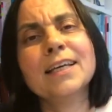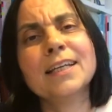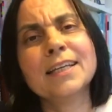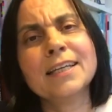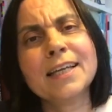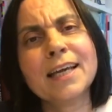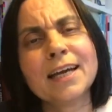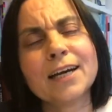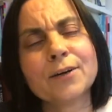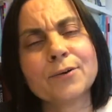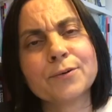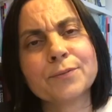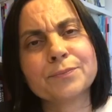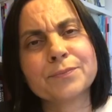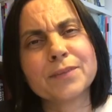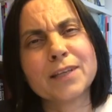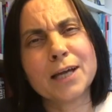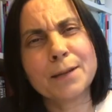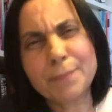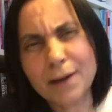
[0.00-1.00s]
Now,
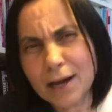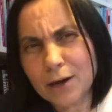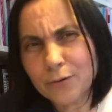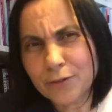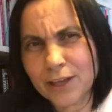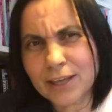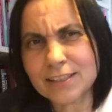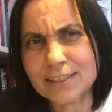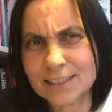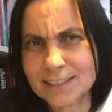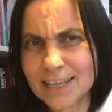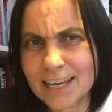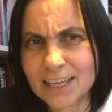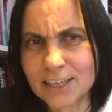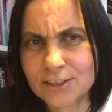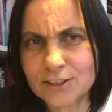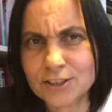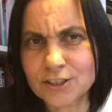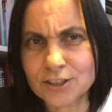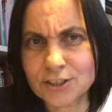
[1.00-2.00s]
about that
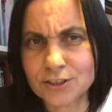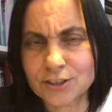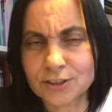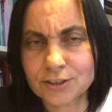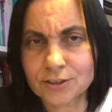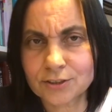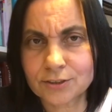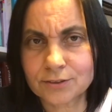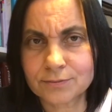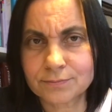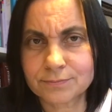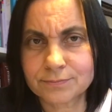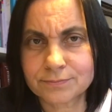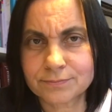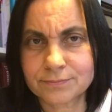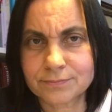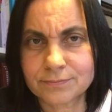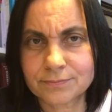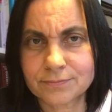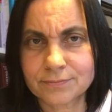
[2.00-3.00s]
second circle.
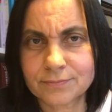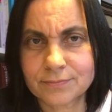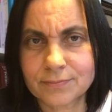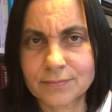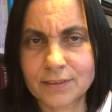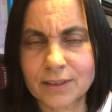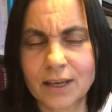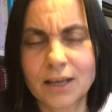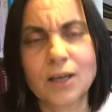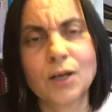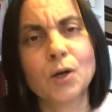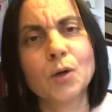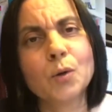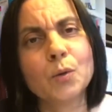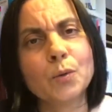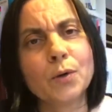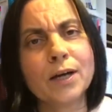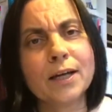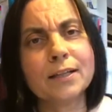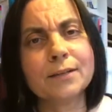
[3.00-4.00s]

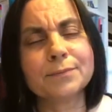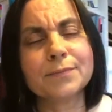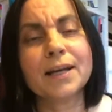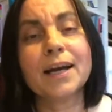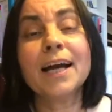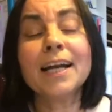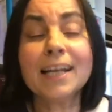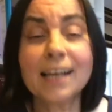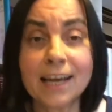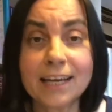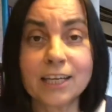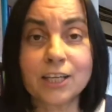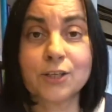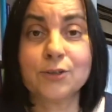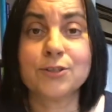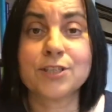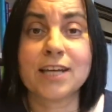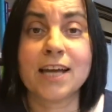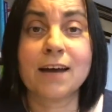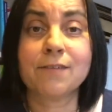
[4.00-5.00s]
Well, I'd like
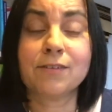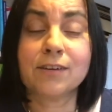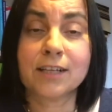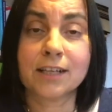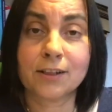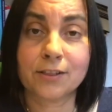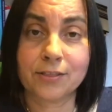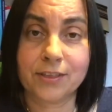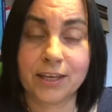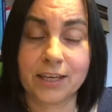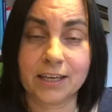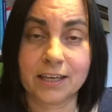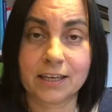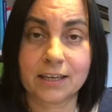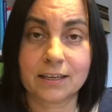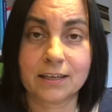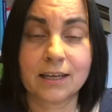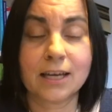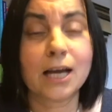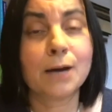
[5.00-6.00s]
you to have a little
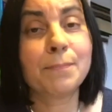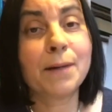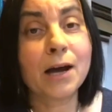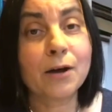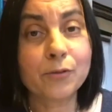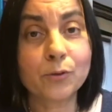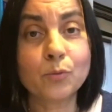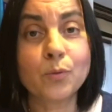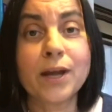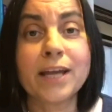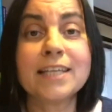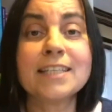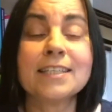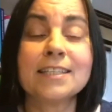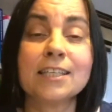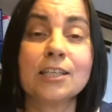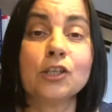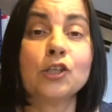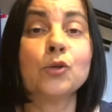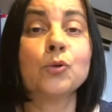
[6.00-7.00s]
think about the ways
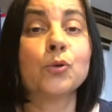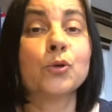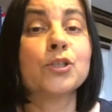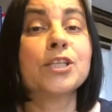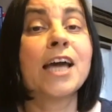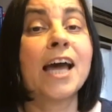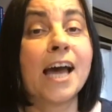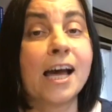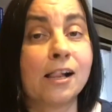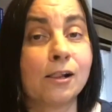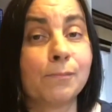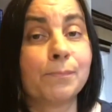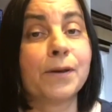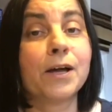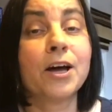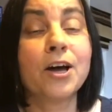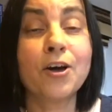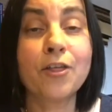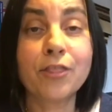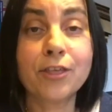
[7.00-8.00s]
that you could help
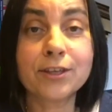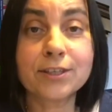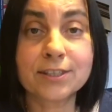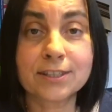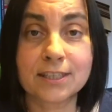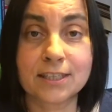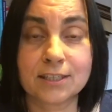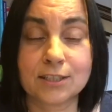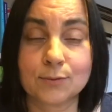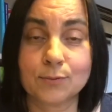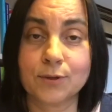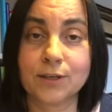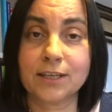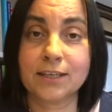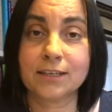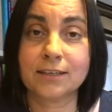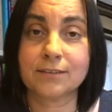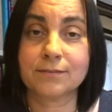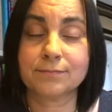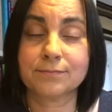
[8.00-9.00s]
others this
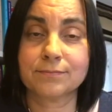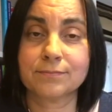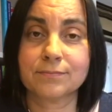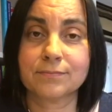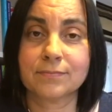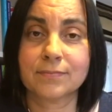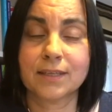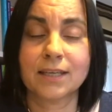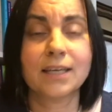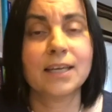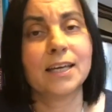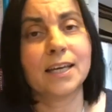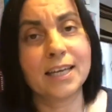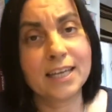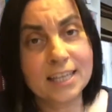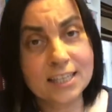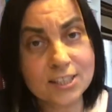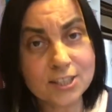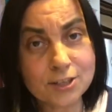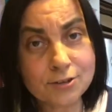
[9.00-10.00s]
week.
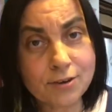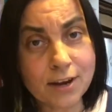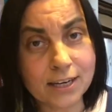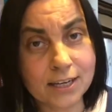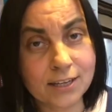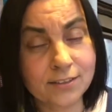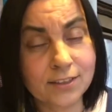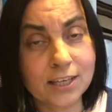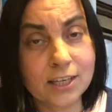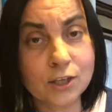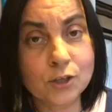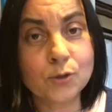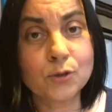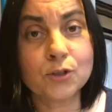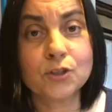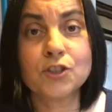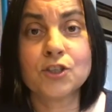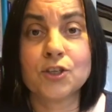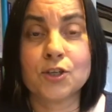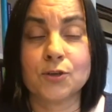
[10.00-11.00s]
Is there anything you
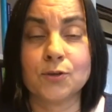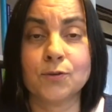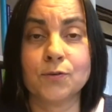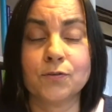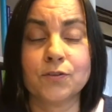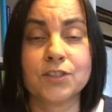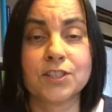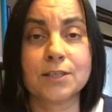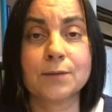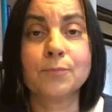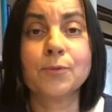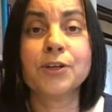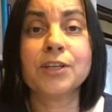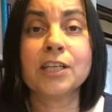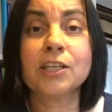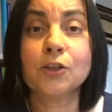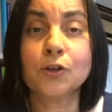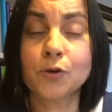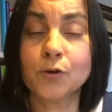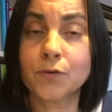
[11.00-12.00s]
could do for someone
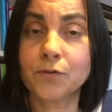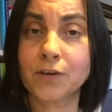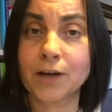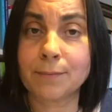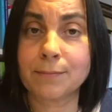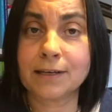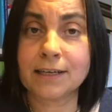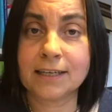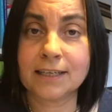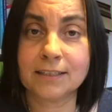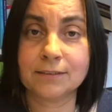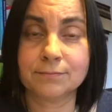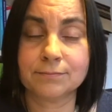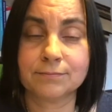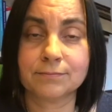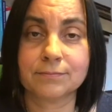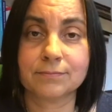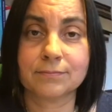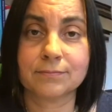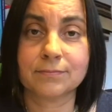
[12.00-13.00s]
in your family?
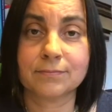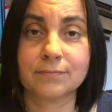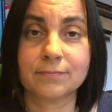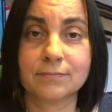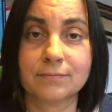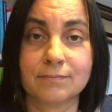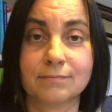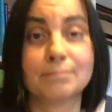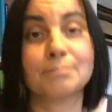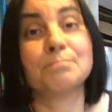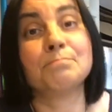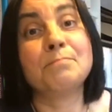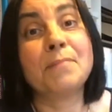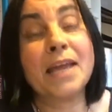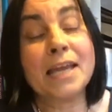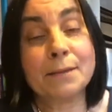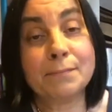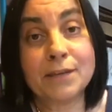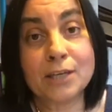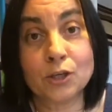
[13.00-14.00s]

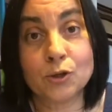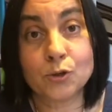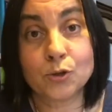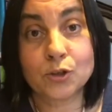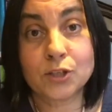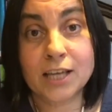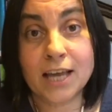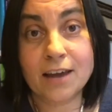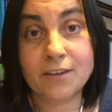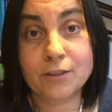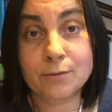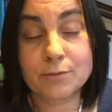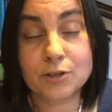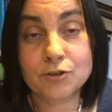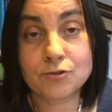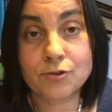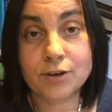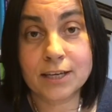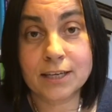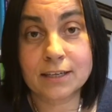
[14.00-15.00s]
Maybe you could get them a
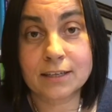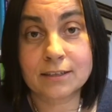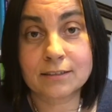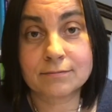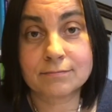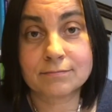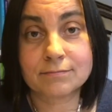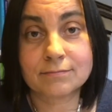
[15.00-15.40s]
drink.